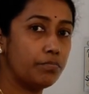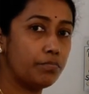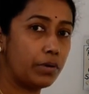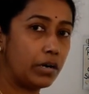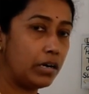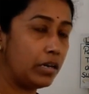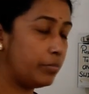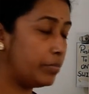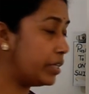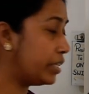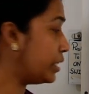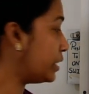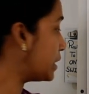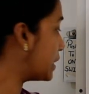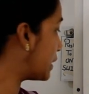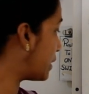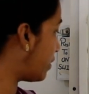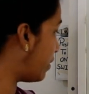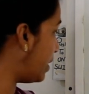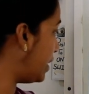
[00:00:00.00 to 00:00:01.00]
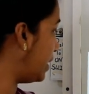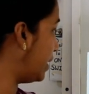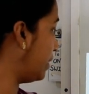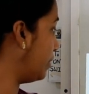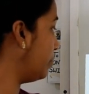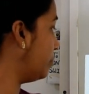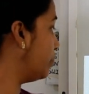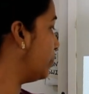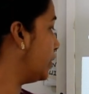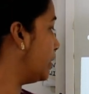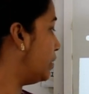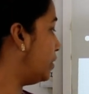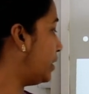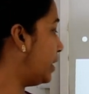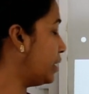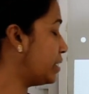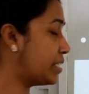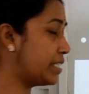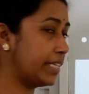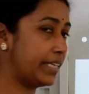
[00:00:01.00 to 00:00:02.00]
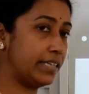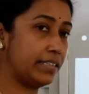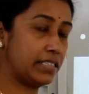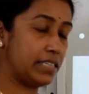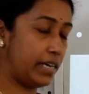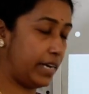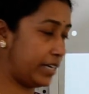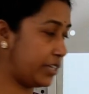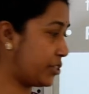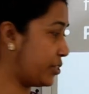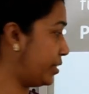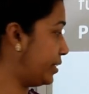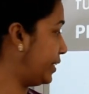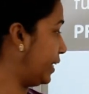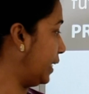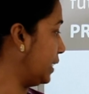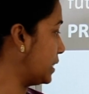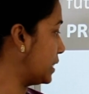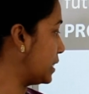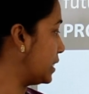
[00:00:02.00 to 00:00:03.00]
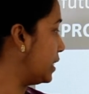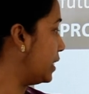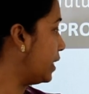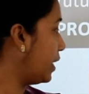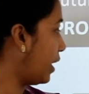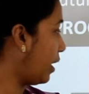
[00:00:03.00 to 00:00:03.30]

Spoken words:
preliminary screening, then selection test,